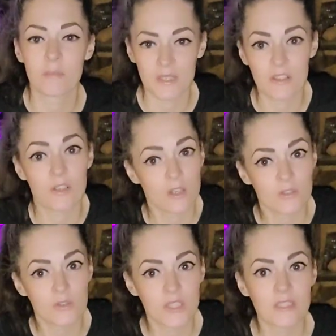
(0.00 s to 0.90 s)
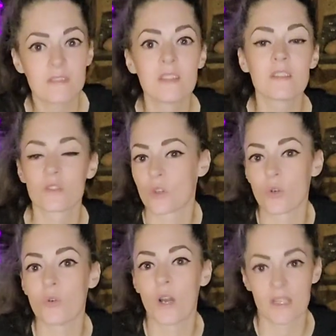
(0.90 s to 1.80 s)
bigger cauldron
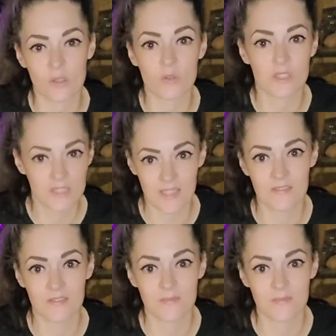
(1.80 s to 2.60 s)
so I know it's safe